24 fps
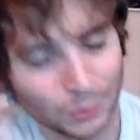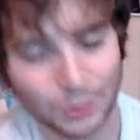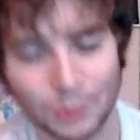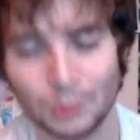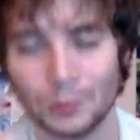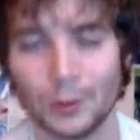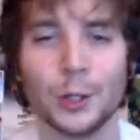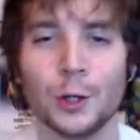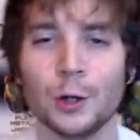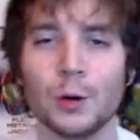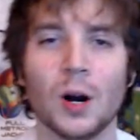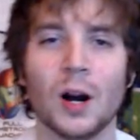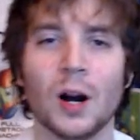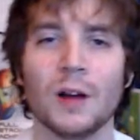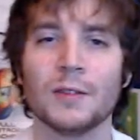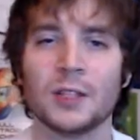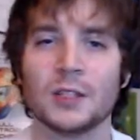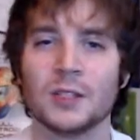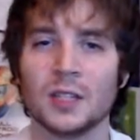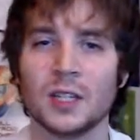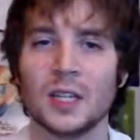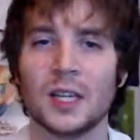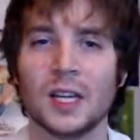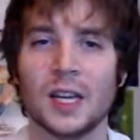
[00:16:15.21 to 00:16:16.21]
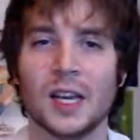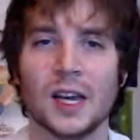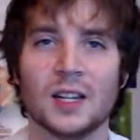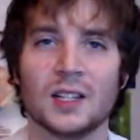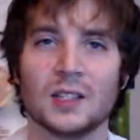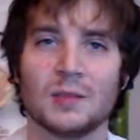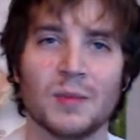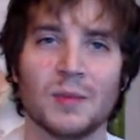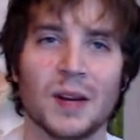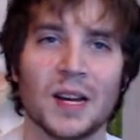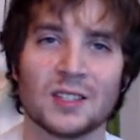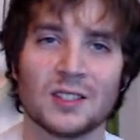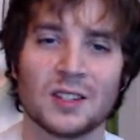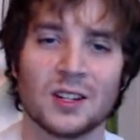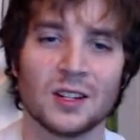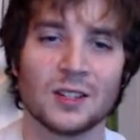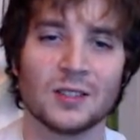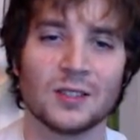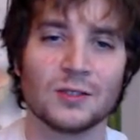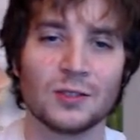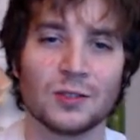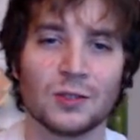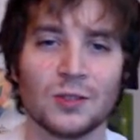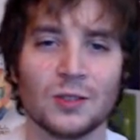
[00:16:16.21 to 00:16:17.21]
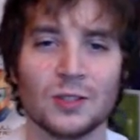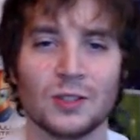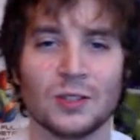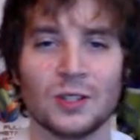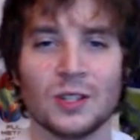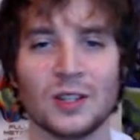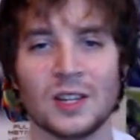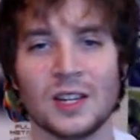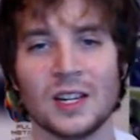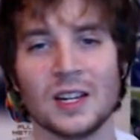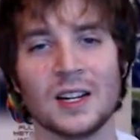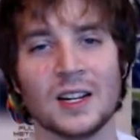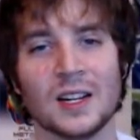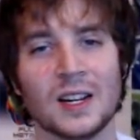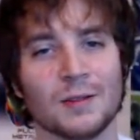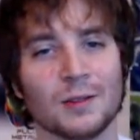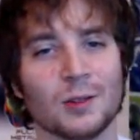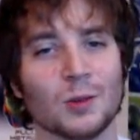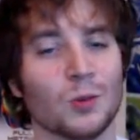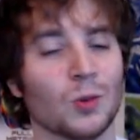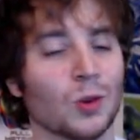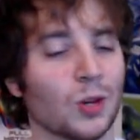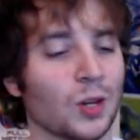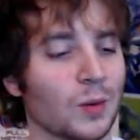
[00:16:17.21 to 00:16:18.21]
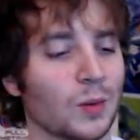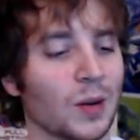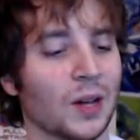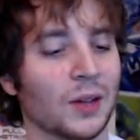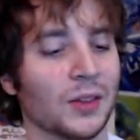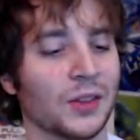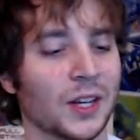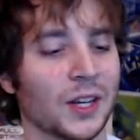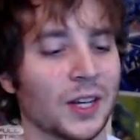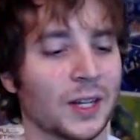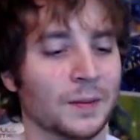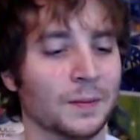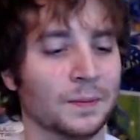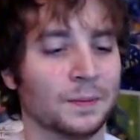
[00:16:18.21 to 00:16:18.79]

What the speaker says: Ryu, obviously he had his mask on, so they didn't have to worry about that.